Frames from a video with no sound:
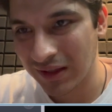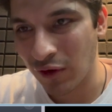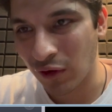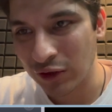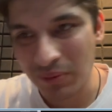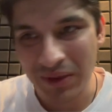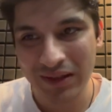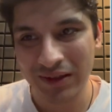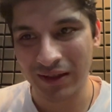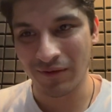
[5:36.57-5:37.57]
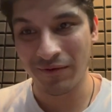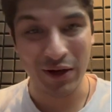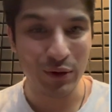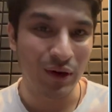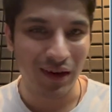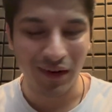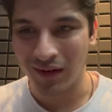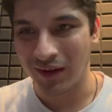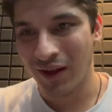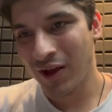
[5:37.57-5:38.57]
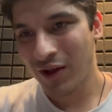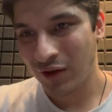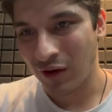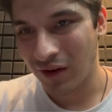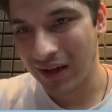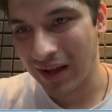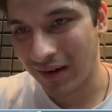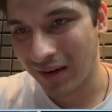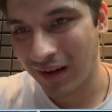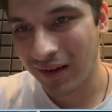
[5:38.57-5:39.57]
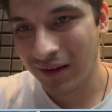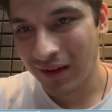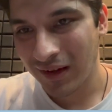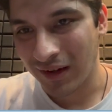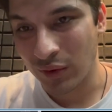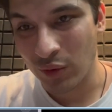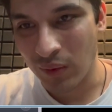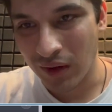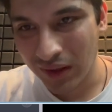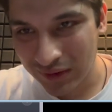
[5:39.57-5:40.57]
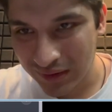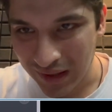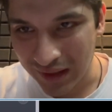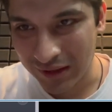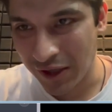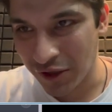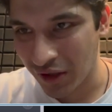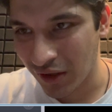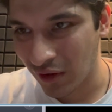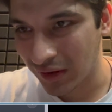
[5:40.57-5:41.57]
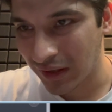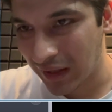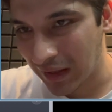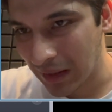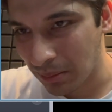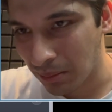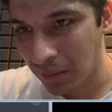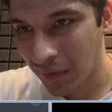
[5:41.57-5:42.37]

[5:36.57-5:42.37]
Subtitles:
He also meets a fellow girl called Naina, who works as an engineer on the team.